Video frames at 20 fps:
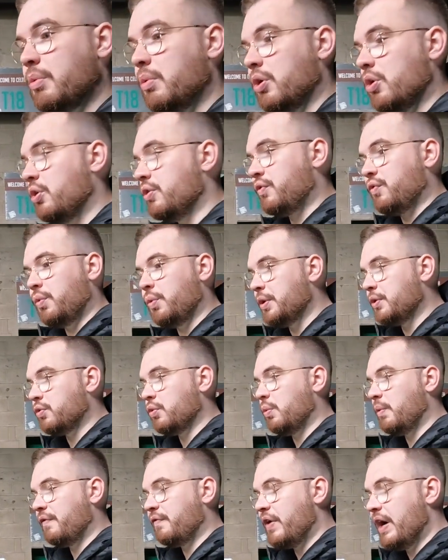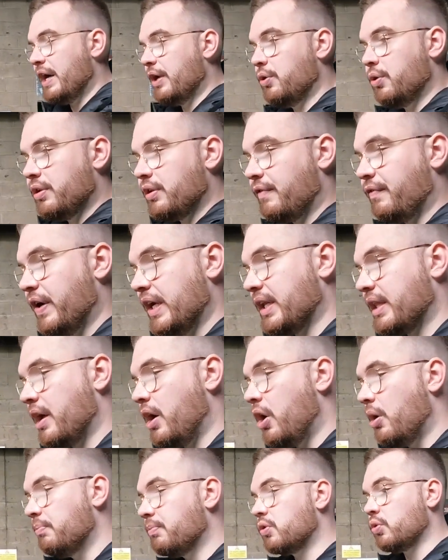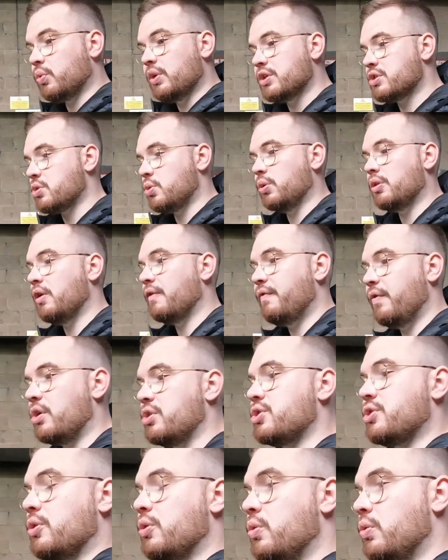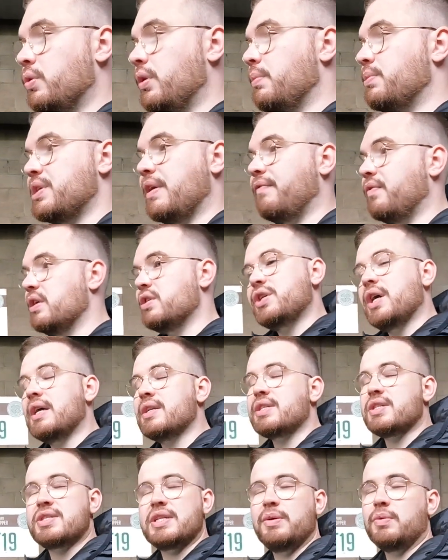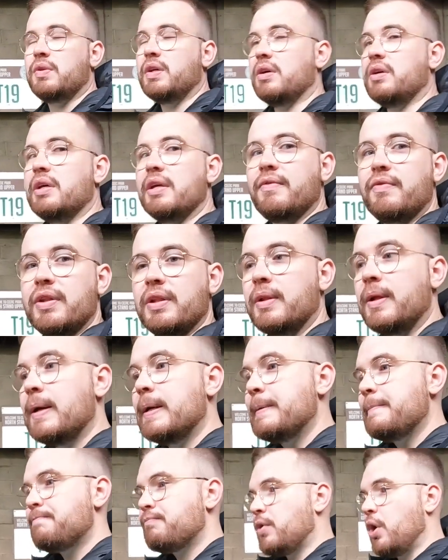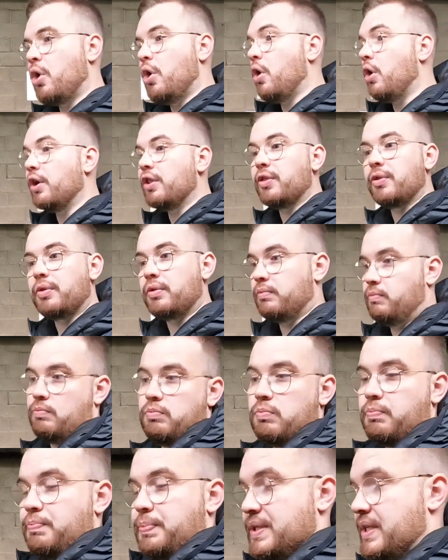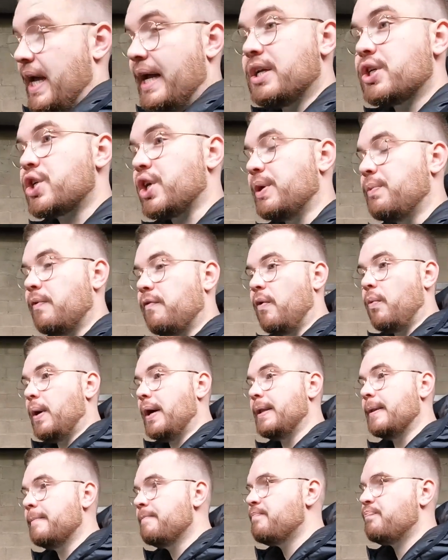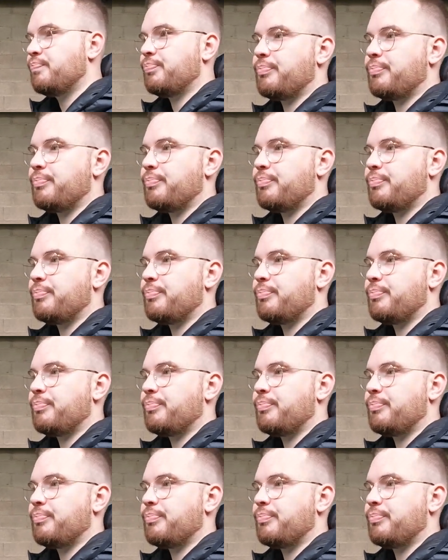We were going toe-to-toe with Feyenoord. I think that up until they scored their first goal, there was every chance of Celtic leaving Holland, potentially with a win.